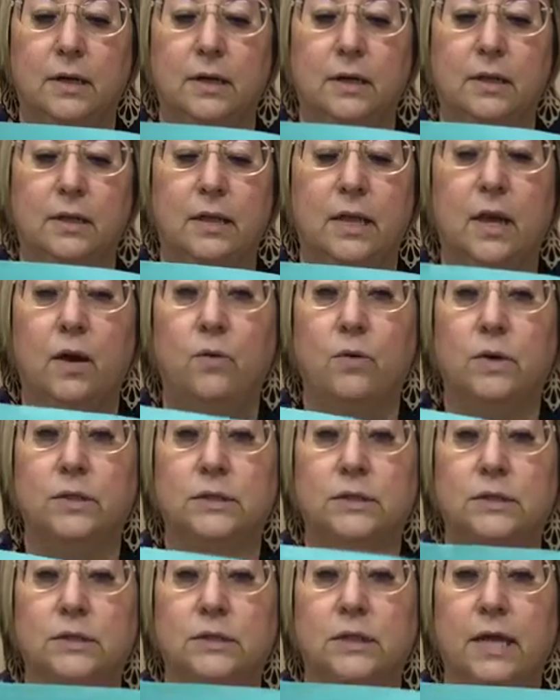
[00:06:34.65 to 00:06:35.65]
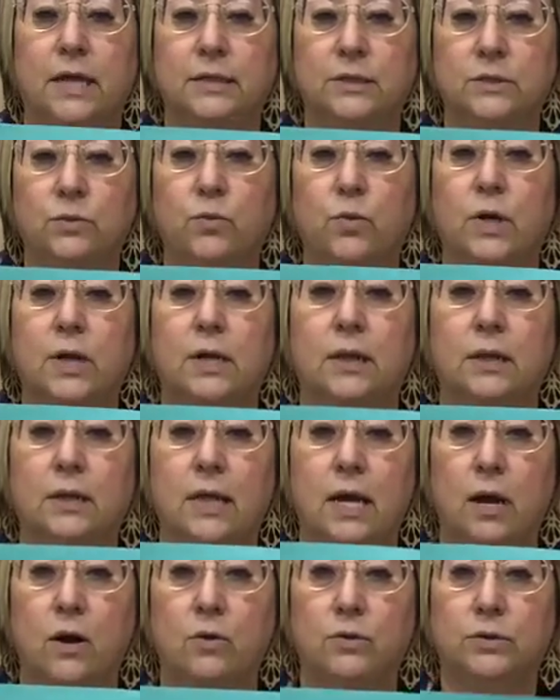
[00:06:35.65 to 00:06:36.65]
and that's what
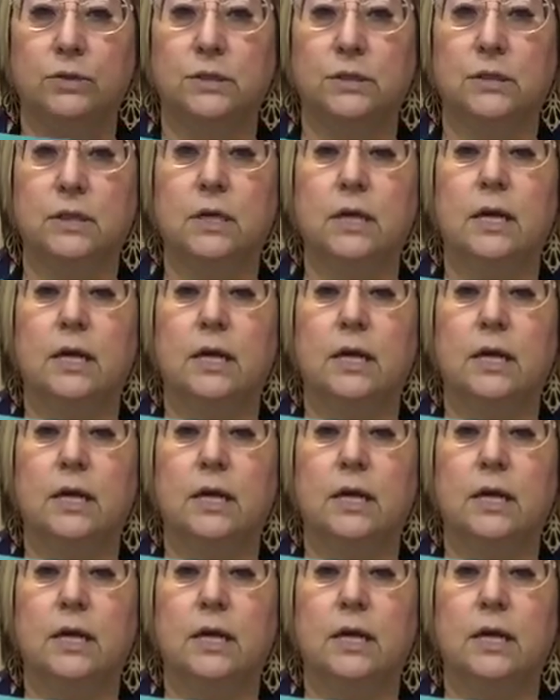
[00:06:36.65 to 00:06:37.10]
allows